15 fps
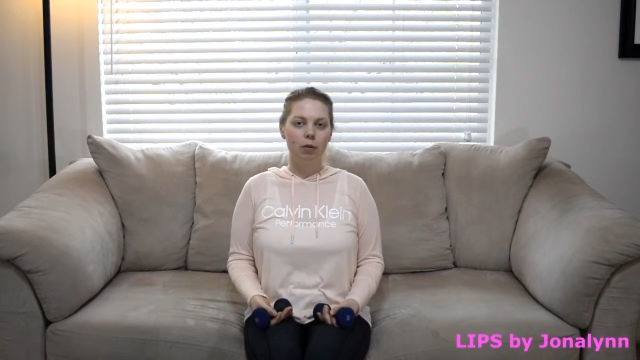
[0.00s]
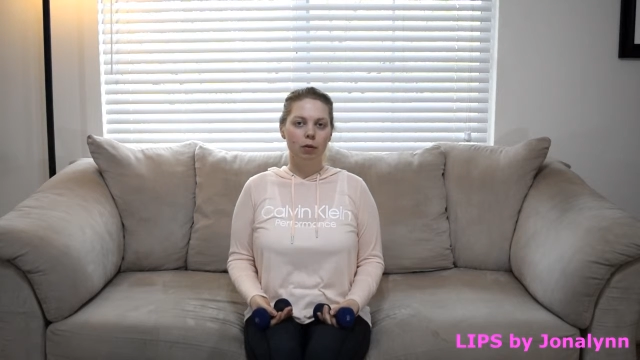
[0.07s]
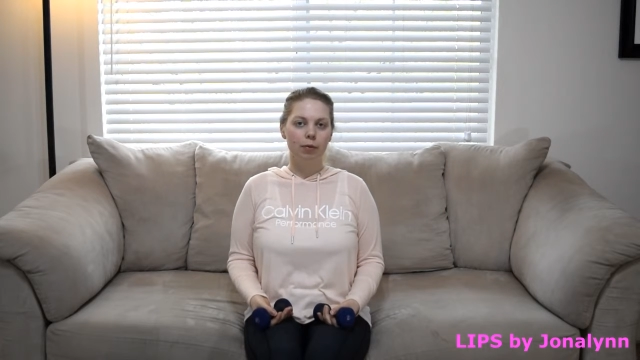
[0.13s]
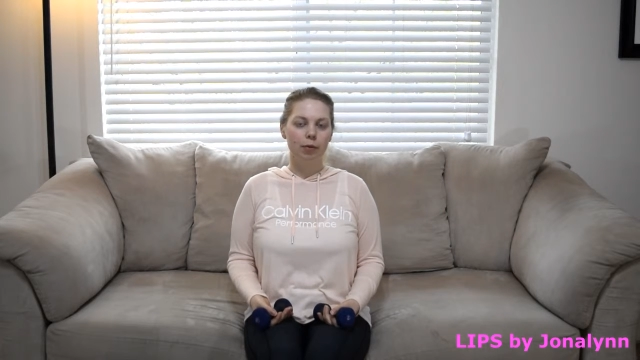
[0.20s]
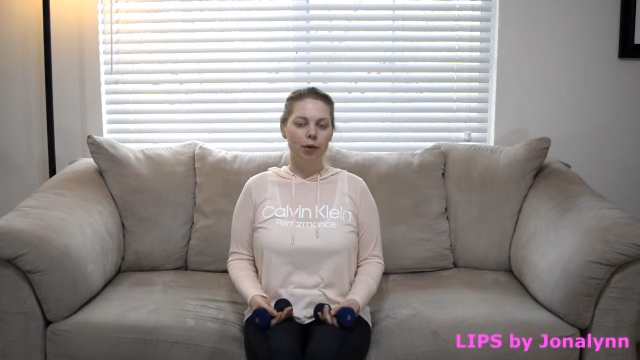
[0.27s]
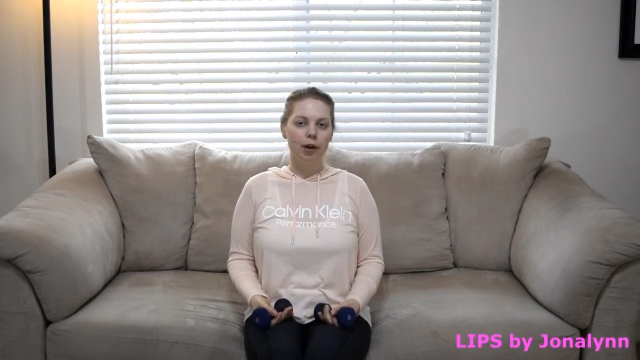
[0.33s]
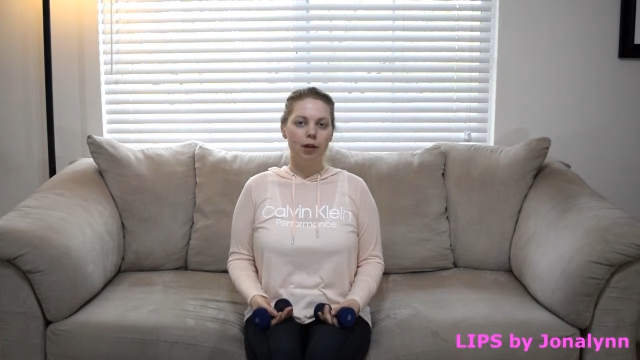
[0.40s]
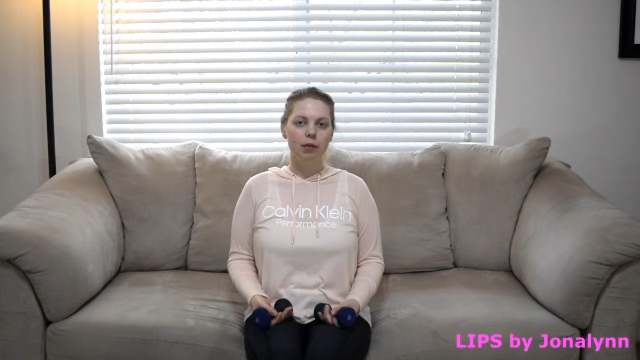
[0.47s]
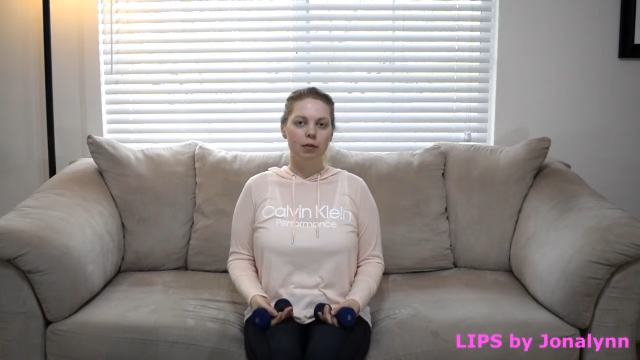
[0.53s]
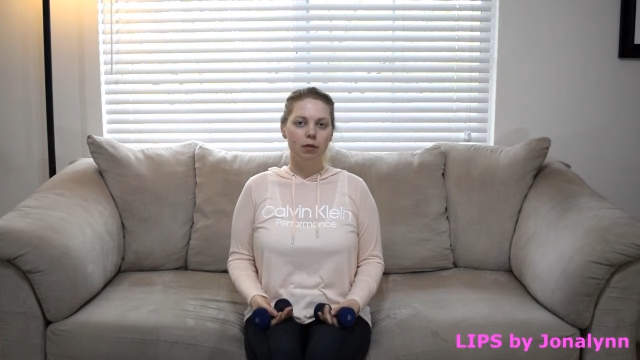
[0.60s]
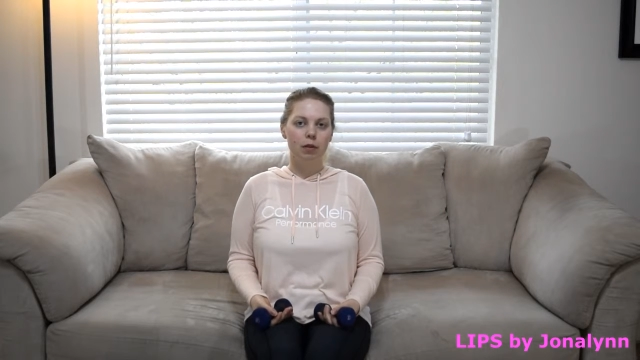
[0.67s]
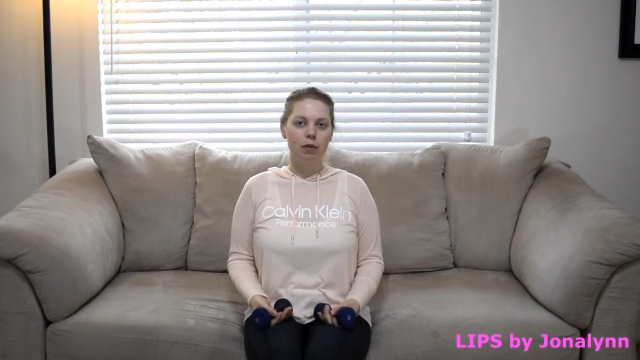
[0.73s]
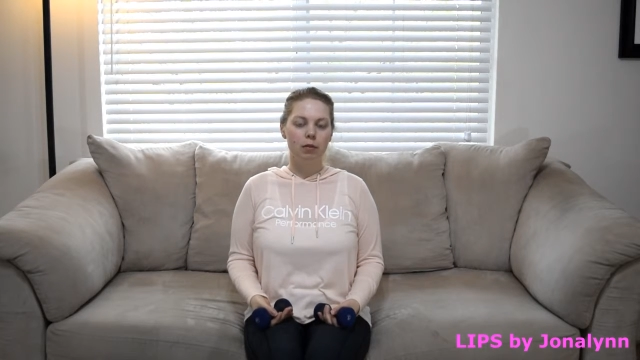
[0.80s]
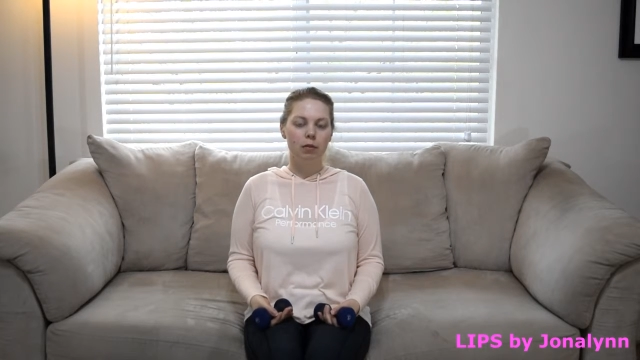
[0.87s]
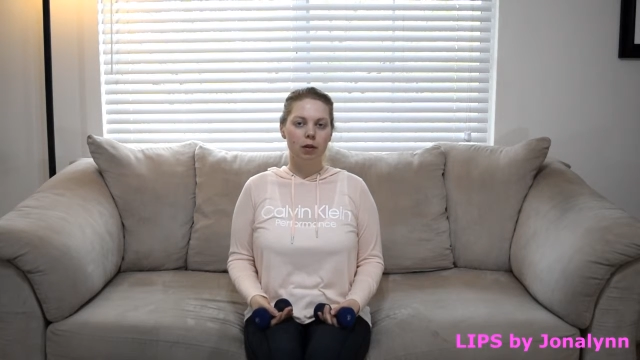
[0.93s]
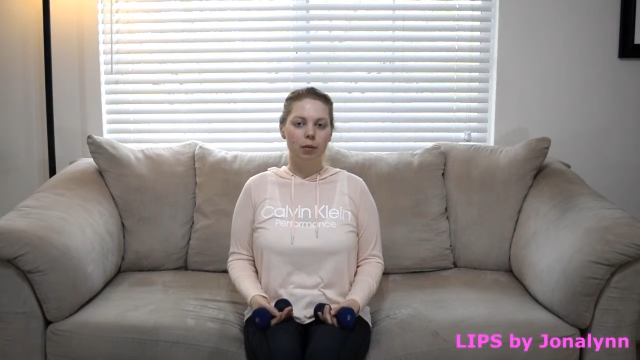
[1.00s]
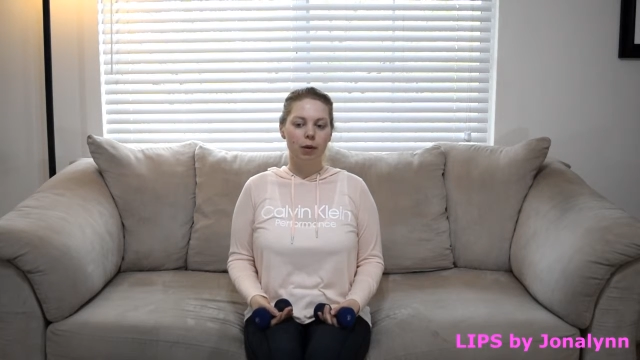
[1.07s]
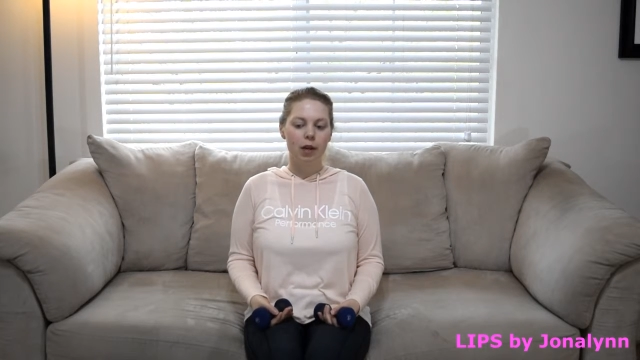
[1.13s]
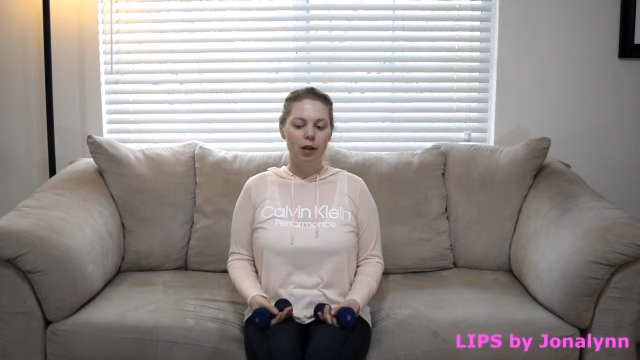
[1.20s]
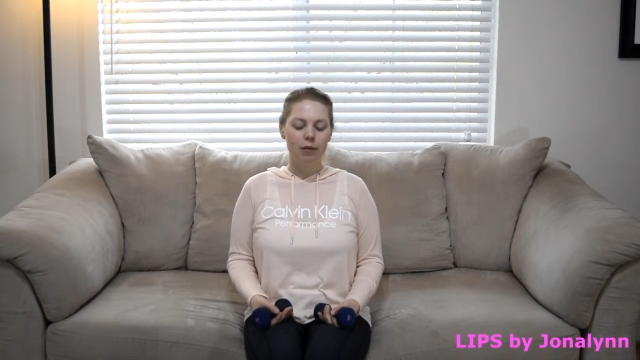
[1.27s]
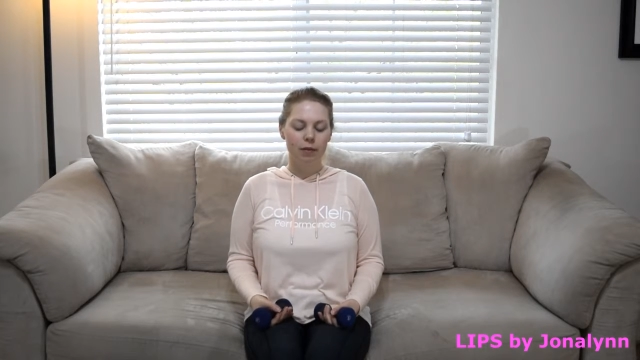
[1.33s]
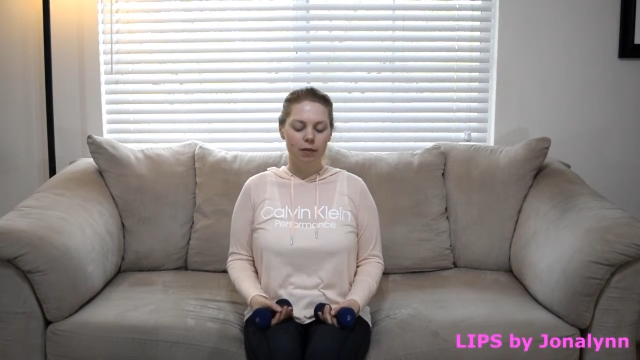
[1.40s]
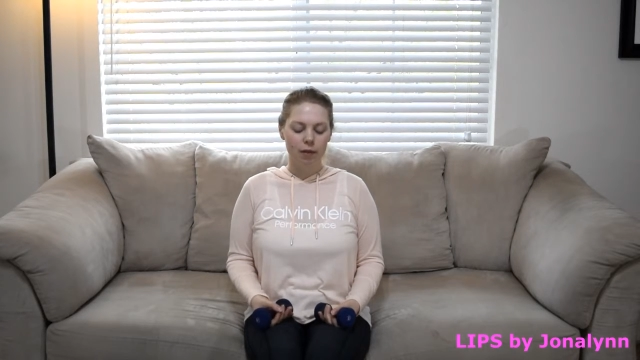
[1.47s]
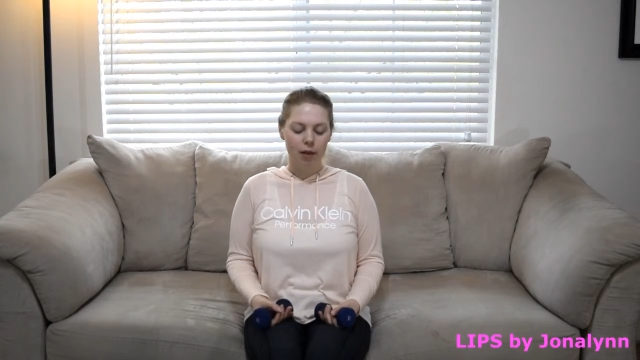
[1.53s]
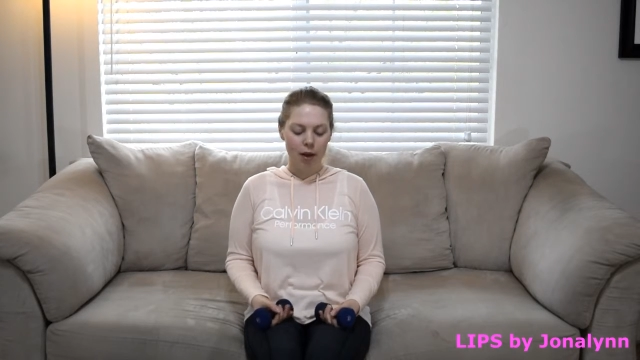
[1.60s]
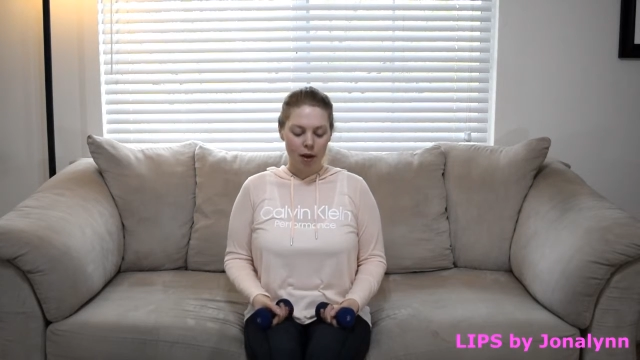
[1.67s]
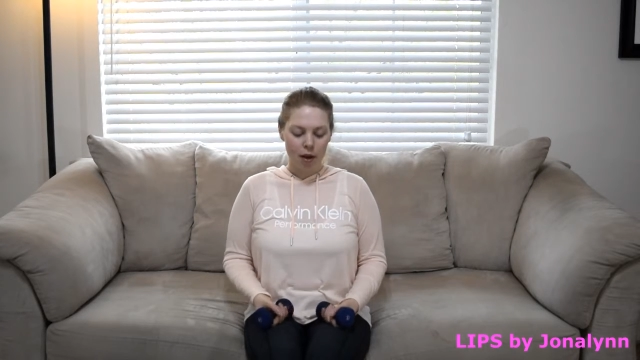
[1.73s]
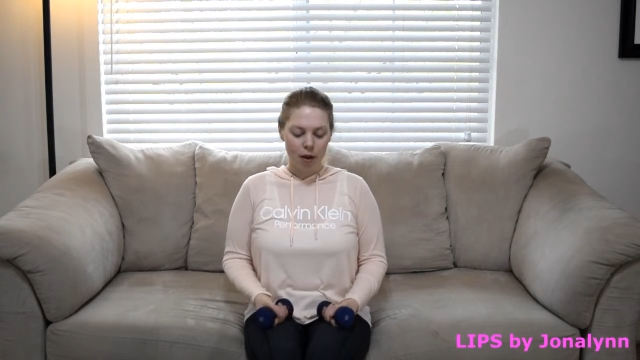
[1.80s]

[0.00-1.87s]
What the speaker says: or if you're not used to using weights.